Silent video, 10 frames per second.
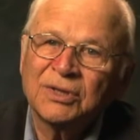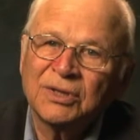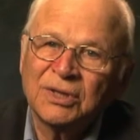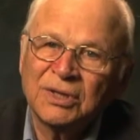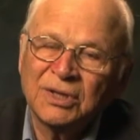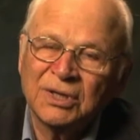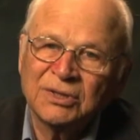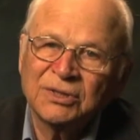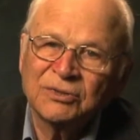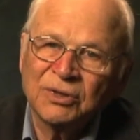they had
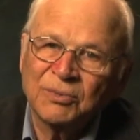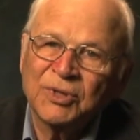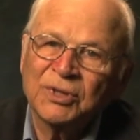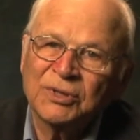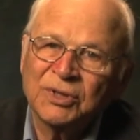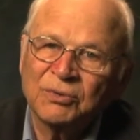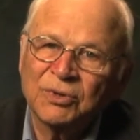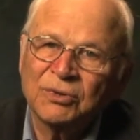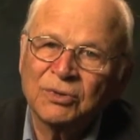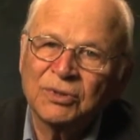determined that they
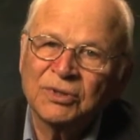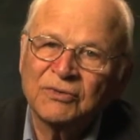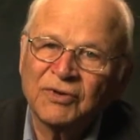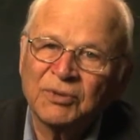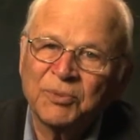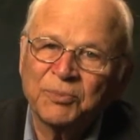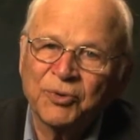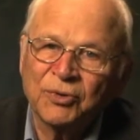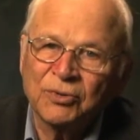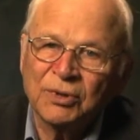were going to develop a
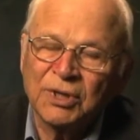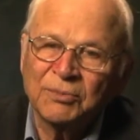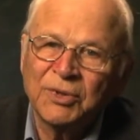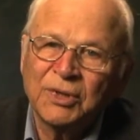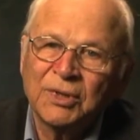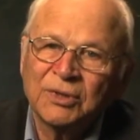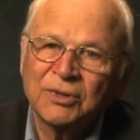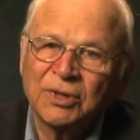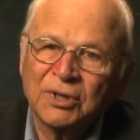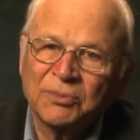program
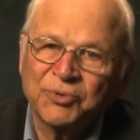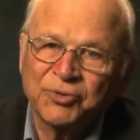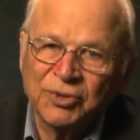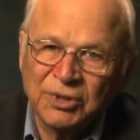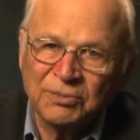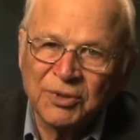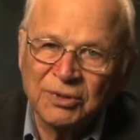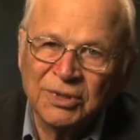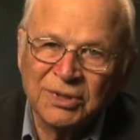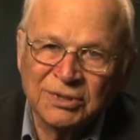to help
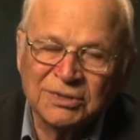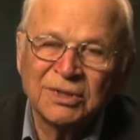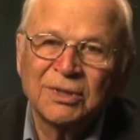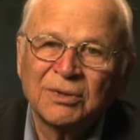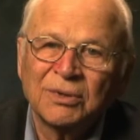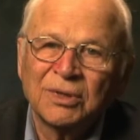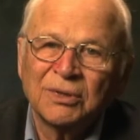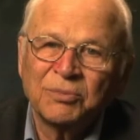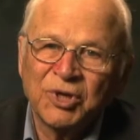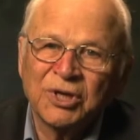trainable kids
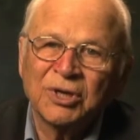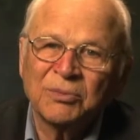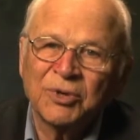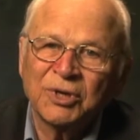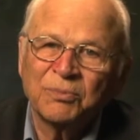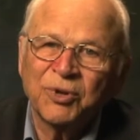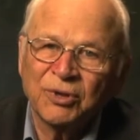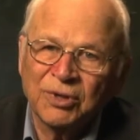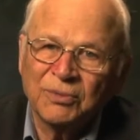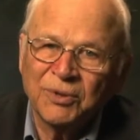become
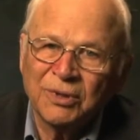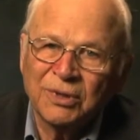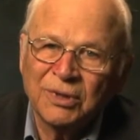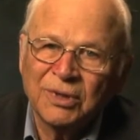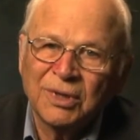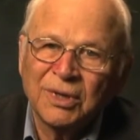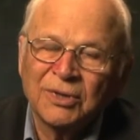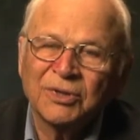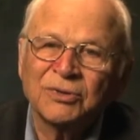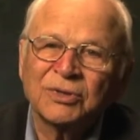employable.
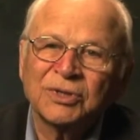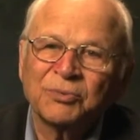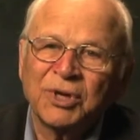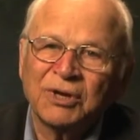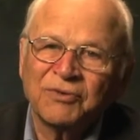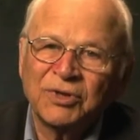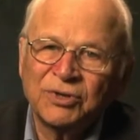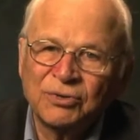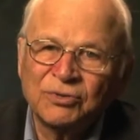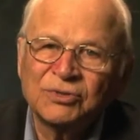And they thought they would have a
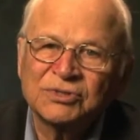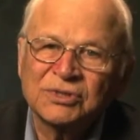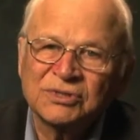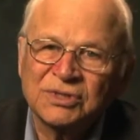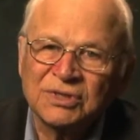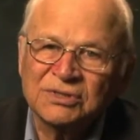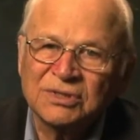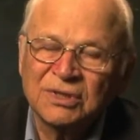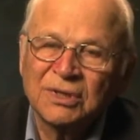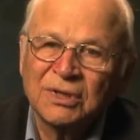huge success
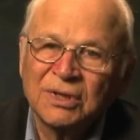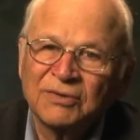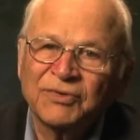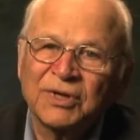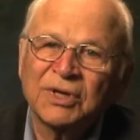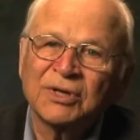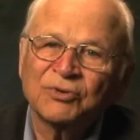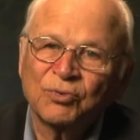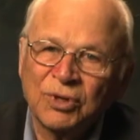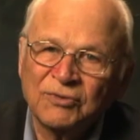if they could
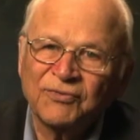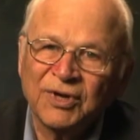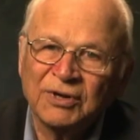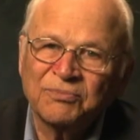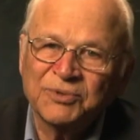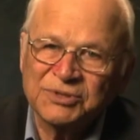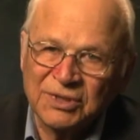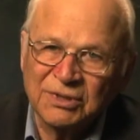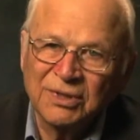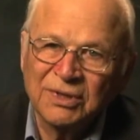get
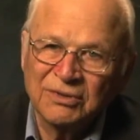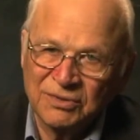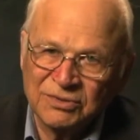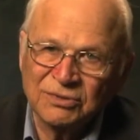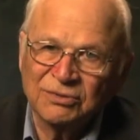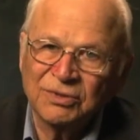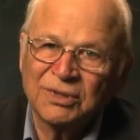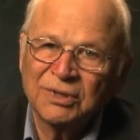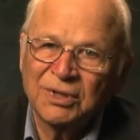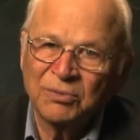25% of the
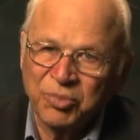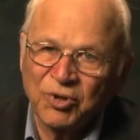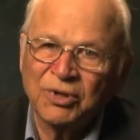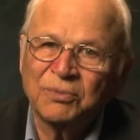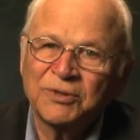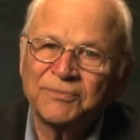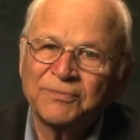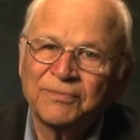children employable.